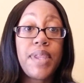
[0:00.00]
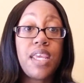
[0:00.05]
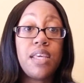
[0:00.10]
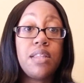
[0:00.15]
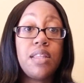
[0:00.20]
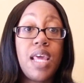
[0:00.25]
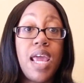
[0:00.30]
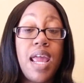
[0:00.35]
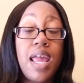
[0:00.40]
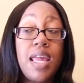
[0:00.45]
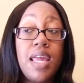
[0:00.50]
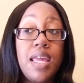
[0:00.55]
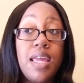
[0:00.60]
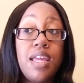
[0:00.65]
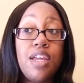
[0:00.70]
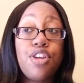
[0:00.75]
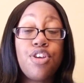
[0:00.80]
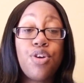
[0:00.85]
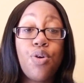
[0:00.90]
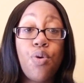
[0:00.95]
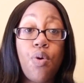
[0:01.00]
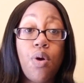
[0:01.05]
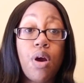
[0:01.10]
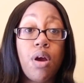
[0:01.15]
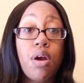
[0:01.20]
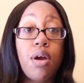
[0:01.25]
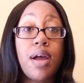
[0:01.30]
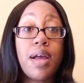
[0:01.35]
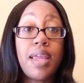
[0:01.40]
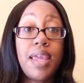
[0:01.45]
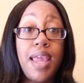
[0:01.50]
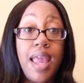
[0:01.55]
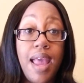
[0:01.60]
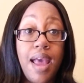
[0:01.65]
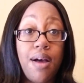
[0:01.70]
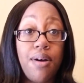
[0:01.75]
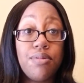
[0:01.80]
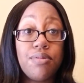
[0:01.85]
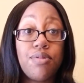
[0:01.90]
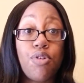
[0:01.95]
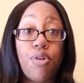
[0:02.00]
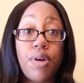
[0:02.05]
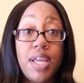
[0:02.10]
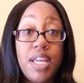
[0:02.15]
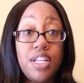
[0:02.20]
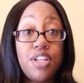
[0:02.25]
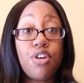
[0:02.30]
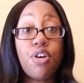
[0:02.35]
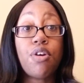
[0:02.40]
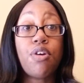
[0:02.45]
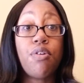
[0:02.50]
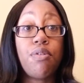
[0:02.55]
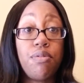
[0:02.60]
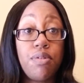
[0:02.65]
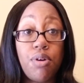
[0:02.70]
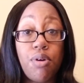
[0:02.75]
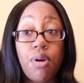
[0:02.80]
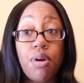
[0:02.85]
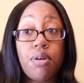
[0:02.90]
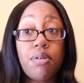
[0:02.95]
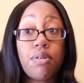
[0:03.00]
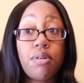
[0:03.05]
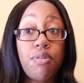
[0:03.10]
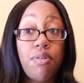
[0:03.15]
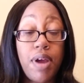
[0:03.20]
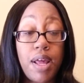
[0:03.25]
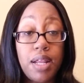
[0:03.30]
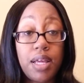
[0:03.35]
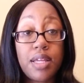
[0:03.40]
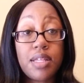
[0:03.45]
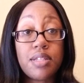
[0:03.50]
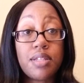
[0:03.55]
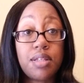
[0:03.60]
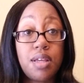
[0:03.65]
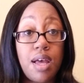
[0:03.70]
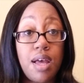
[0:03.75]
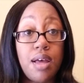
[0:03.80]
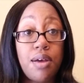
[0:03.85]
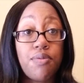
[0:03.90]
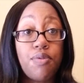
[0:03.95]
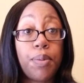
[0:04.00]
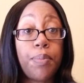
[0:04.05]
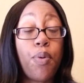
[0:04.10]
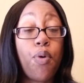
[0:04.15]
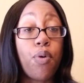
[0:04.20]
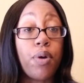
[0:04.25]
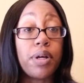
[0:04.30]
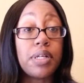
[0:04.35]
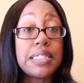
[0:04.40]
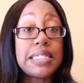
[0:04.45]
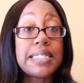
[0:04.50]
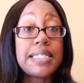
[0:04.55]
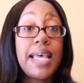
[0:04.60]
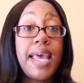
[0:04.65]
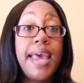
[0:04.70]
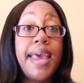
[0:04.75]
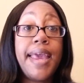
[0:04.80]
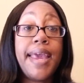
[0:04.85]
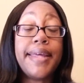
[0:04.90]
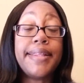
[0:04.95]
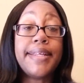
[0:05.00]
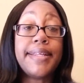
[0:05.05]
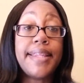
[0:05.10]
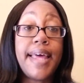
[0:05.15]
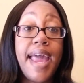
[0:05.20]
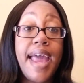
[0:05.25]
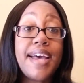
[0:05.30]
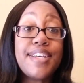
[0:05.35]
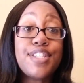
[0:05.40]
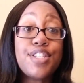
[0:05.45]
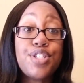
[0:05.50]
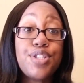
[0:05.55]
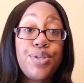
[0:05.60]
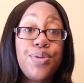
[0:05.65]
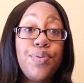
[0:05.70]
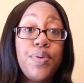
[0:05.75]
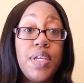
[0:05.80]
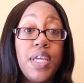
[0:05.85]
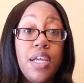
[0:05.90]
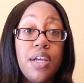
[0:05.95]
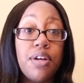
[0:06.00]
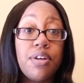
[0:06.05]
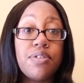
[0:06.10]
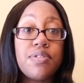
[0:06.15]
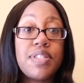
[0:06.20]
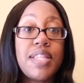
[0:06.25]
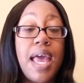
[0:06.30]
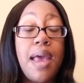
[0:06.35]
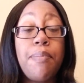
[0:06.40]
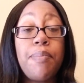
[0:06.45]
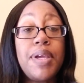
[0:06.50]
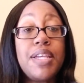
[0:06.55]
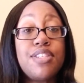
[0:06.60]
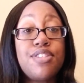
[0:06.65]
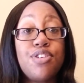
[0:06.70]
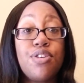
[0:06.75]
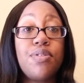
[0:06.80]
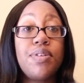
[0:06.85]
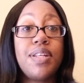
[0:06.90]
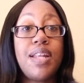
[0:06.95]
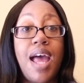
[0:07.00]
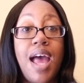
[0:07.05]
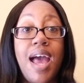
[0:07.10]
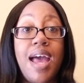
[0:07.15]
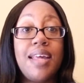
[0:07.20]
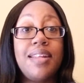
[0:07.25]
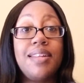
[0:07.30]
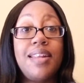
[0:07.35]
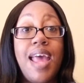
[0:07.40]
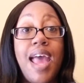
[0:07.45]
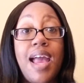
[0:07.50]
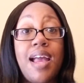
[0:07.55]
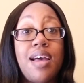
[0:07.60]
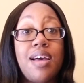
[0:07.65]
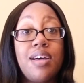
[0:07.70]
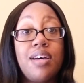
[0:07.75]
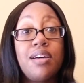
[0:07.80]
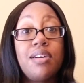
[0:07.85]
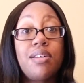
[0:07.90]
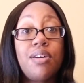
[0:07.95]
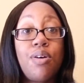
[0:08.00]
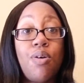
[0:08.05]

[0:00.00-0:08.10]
that hit your account or hit your credit reports in the last 2 years, that means you're not NACA